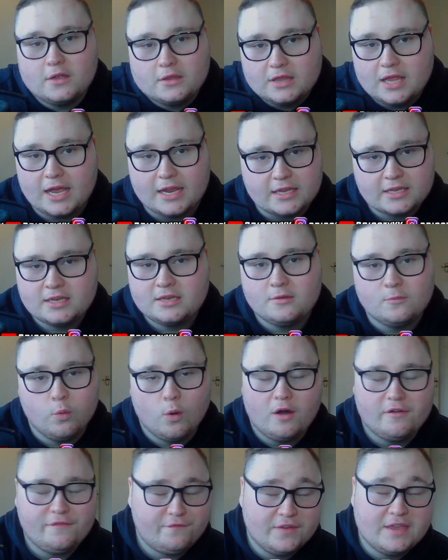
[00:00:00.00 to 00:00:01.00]
like
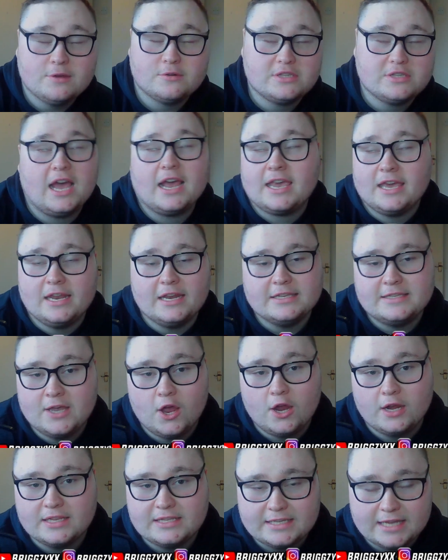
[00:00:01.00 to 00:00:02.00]
what feels like an
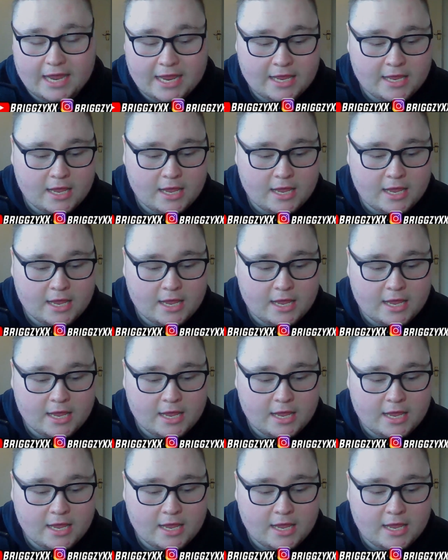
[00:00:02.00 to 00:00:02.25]
eternity